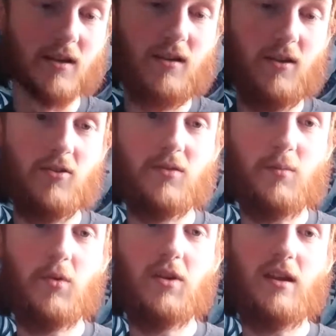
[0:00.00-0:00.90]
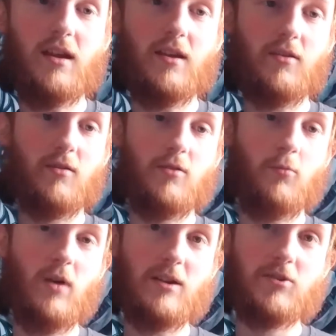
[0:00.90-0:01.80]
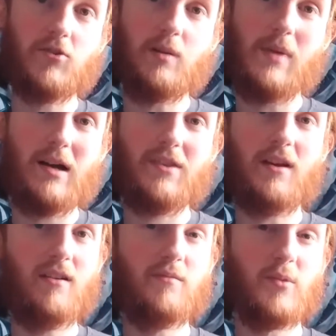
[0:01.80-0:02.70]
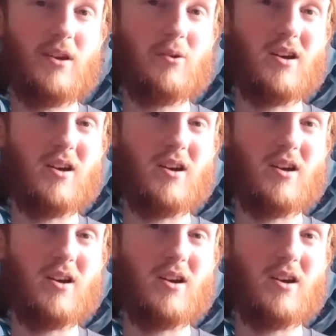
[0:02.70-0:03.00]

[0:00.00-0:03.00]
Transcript: You know, the money is well and truly back there, even without